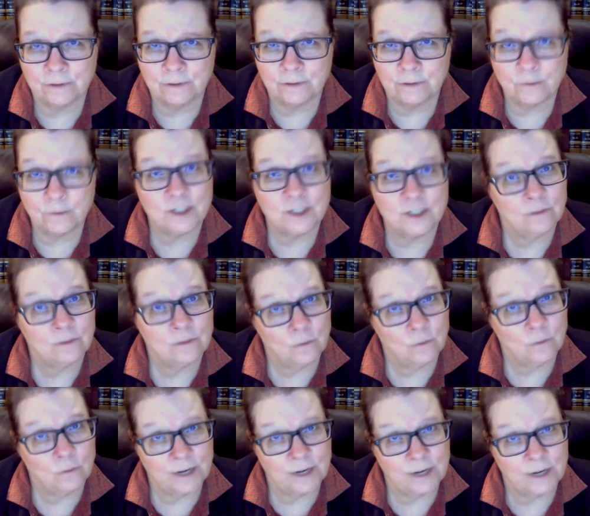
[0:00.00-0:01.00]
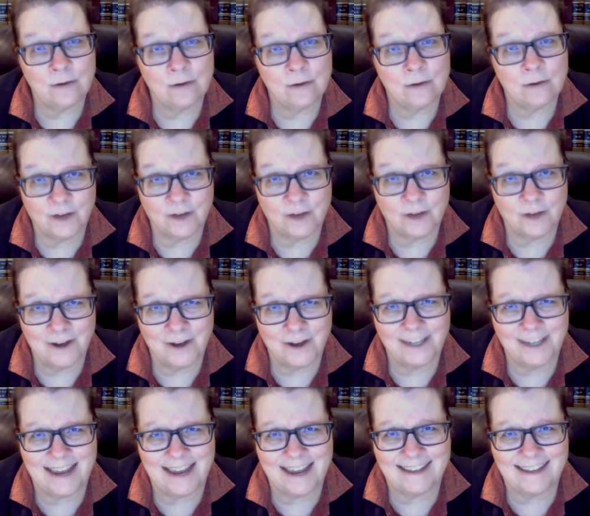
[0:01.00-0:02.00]
which we're now on
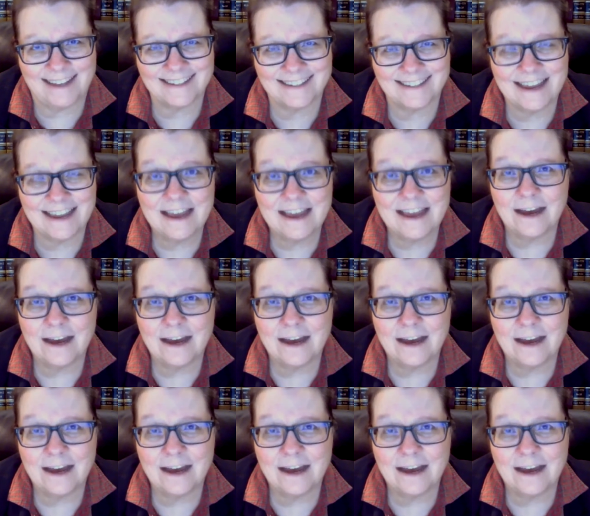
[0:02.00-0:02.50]
podcast.